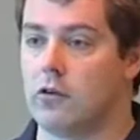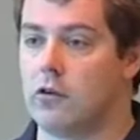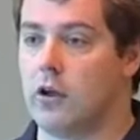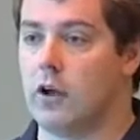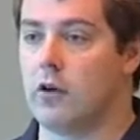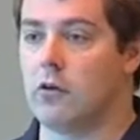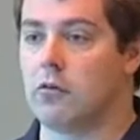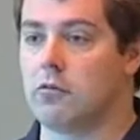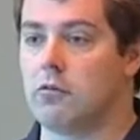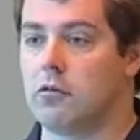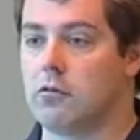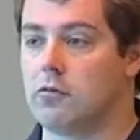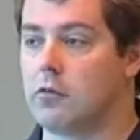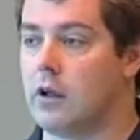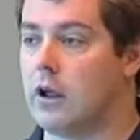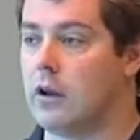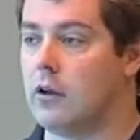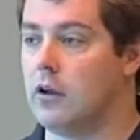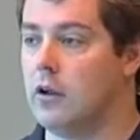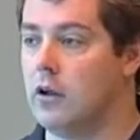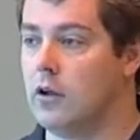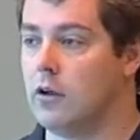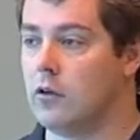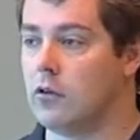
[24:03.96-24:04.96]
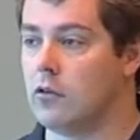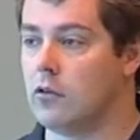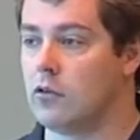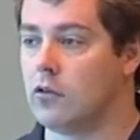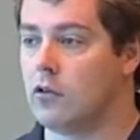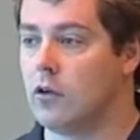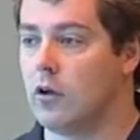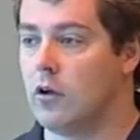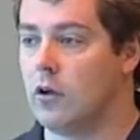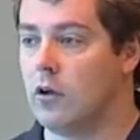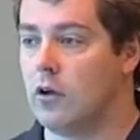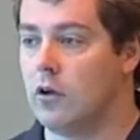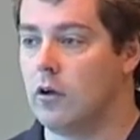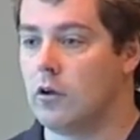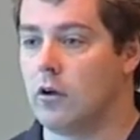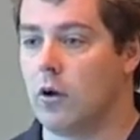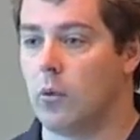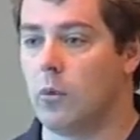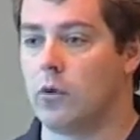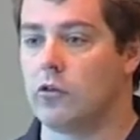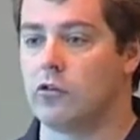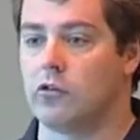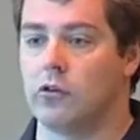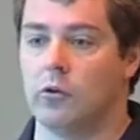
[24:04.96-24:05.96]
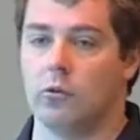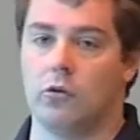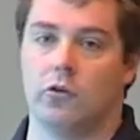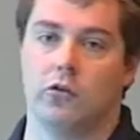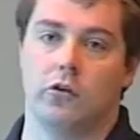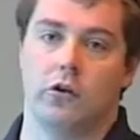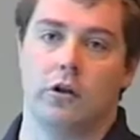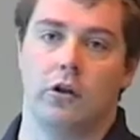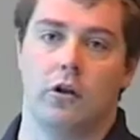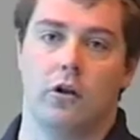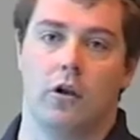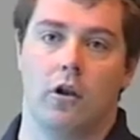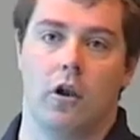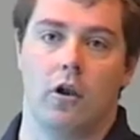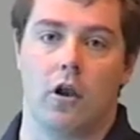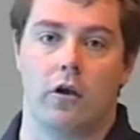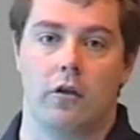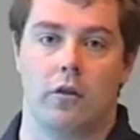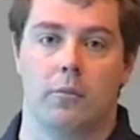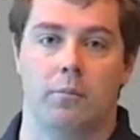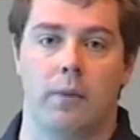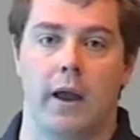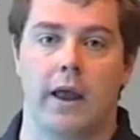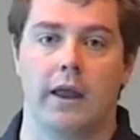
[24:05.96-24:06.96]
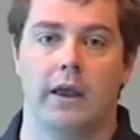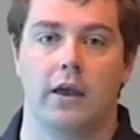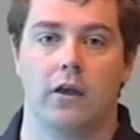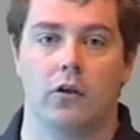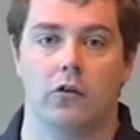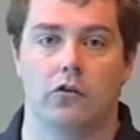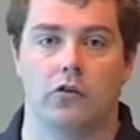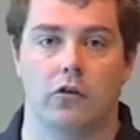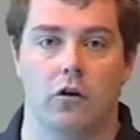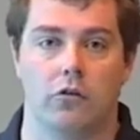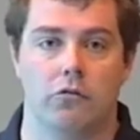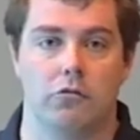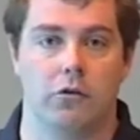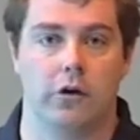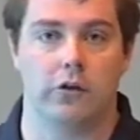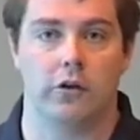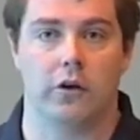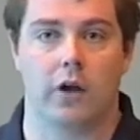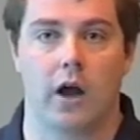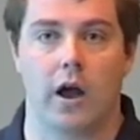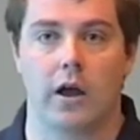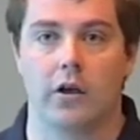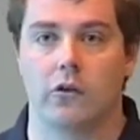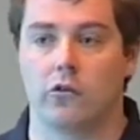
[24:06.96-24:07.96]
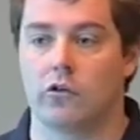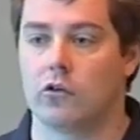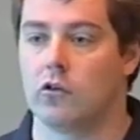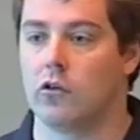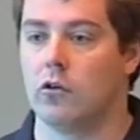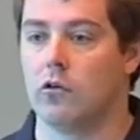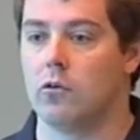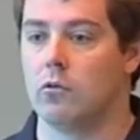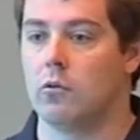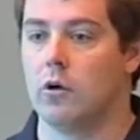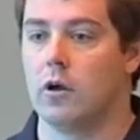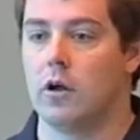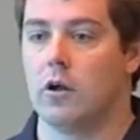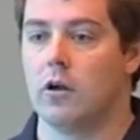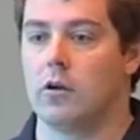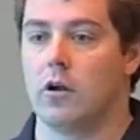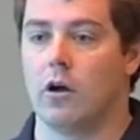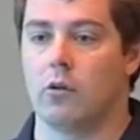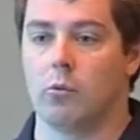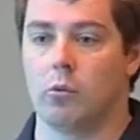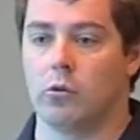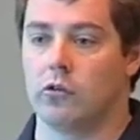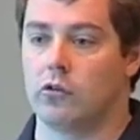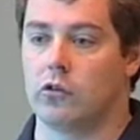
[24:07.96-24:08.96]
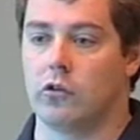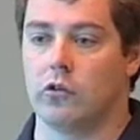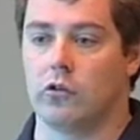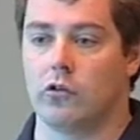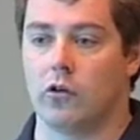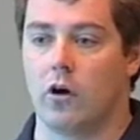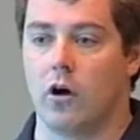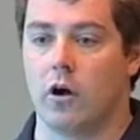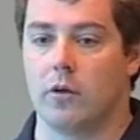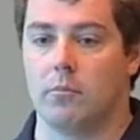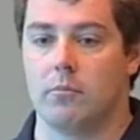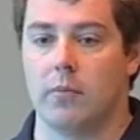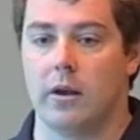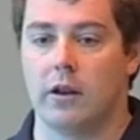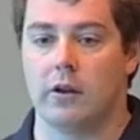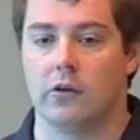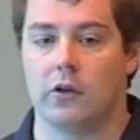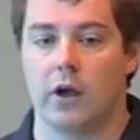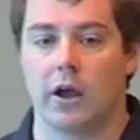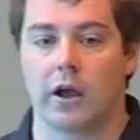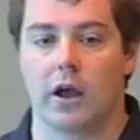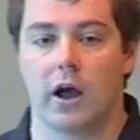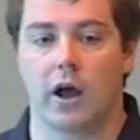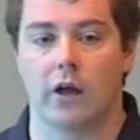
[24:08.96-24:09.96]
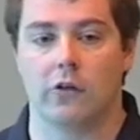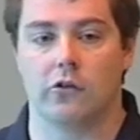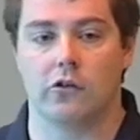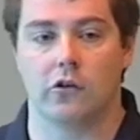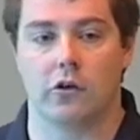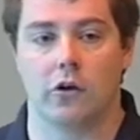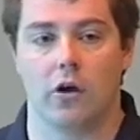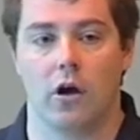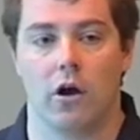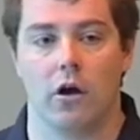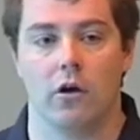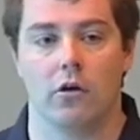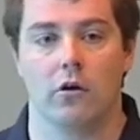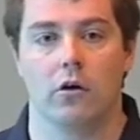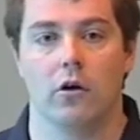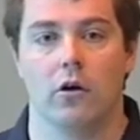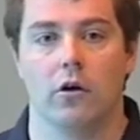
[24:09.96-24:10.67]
ten or fifteen years. You know, we're still using, a lot of the banking software today is still, you know, it was designed many decades ago.